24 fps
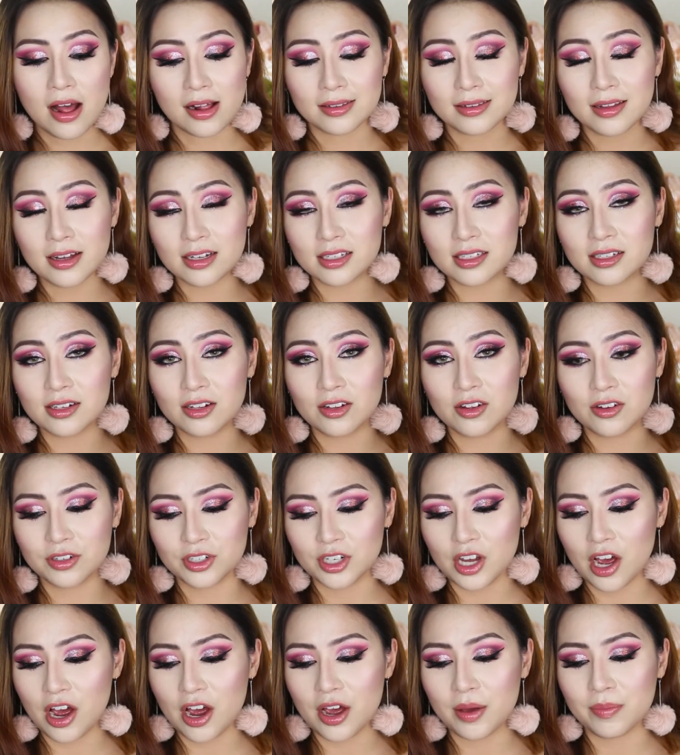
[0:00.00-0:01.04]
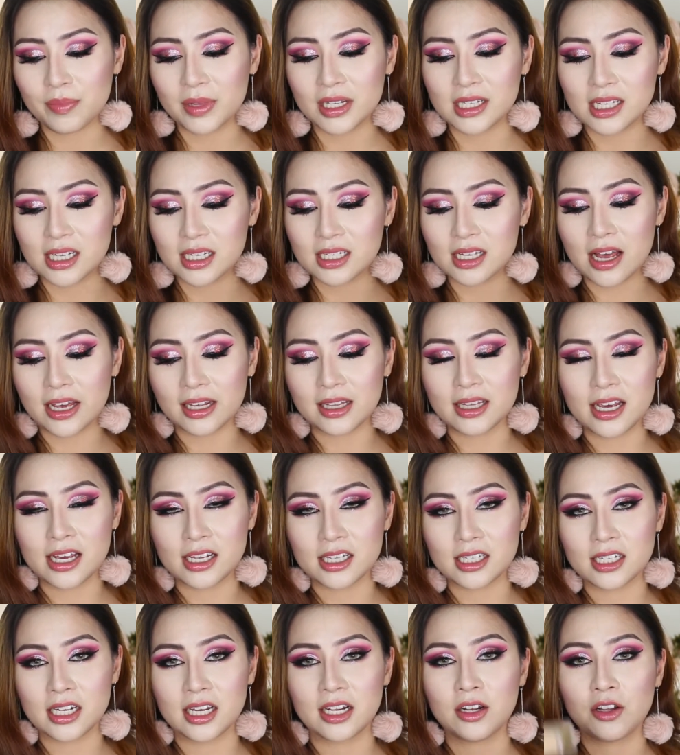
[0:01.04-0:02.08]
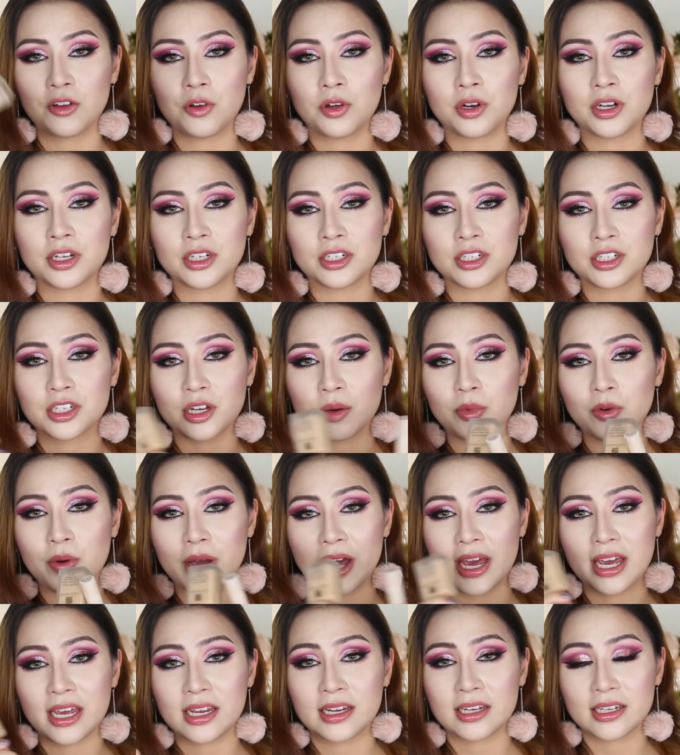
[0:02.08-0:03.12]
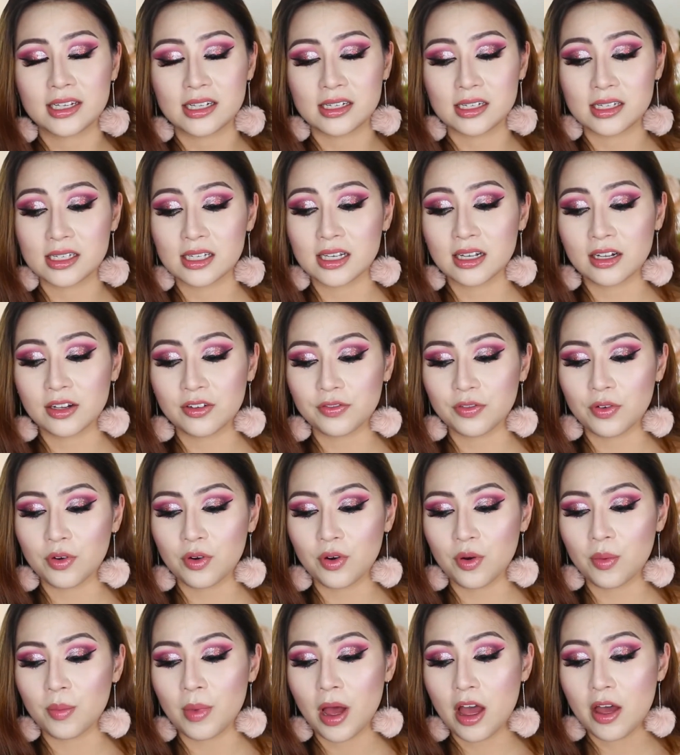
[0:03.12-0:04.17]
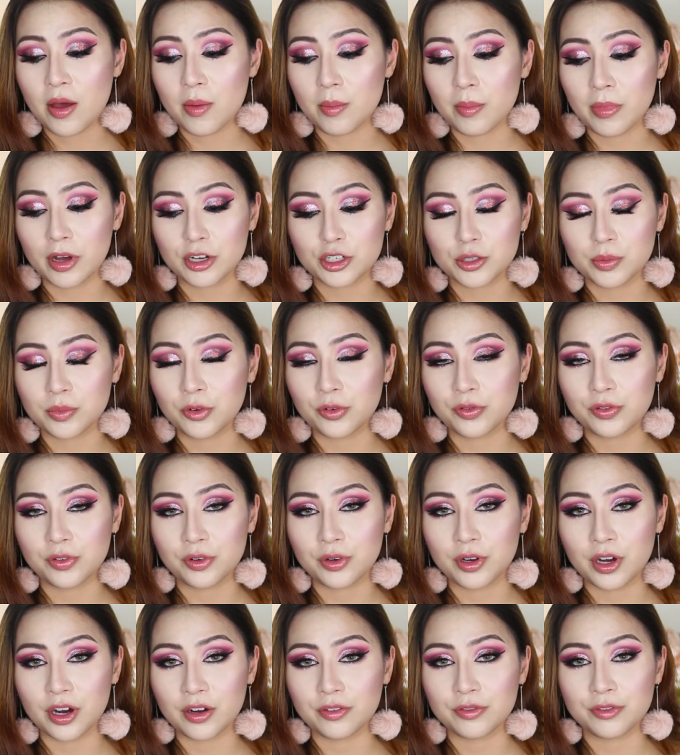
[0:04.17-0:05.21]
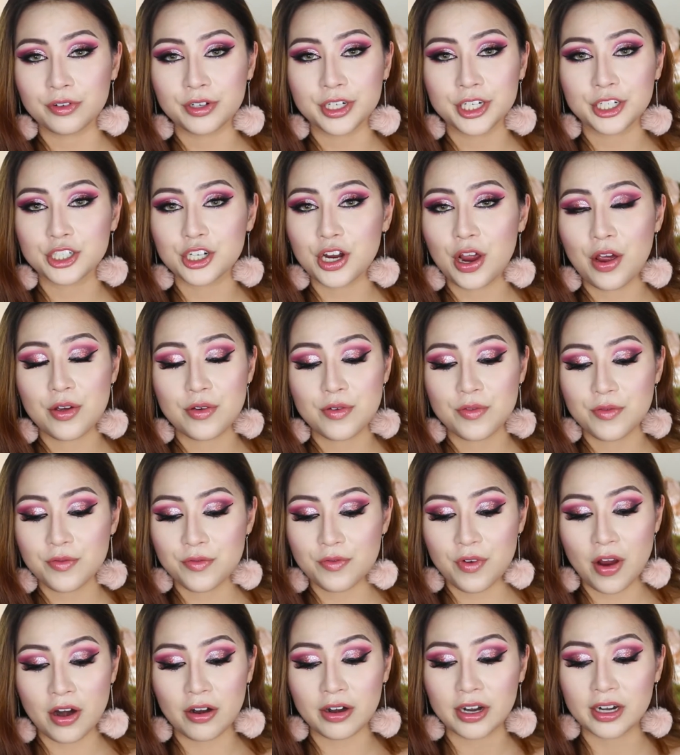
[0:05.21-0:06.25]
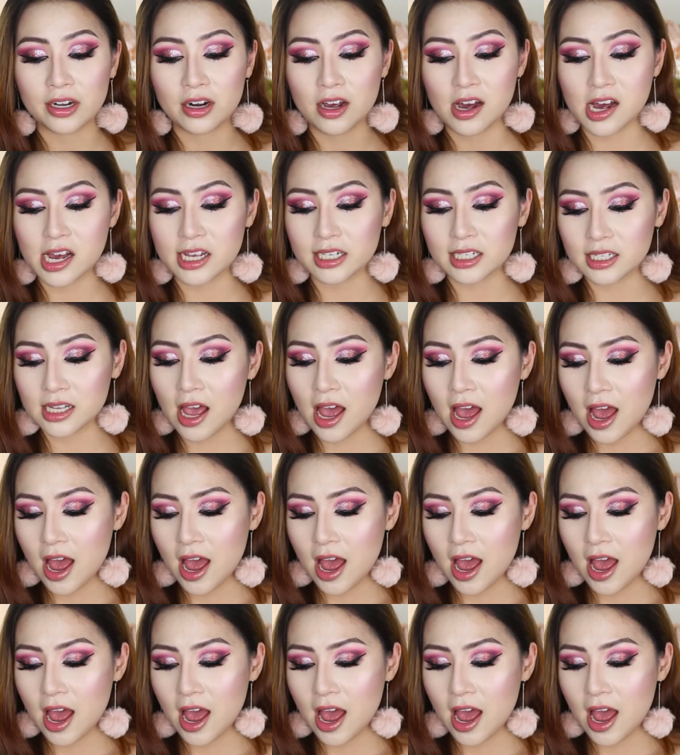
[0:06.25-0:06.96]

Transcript: Lasts a long time. This is like the Estee Lauder Double Wear in concealer form, much more full coverage, very nice.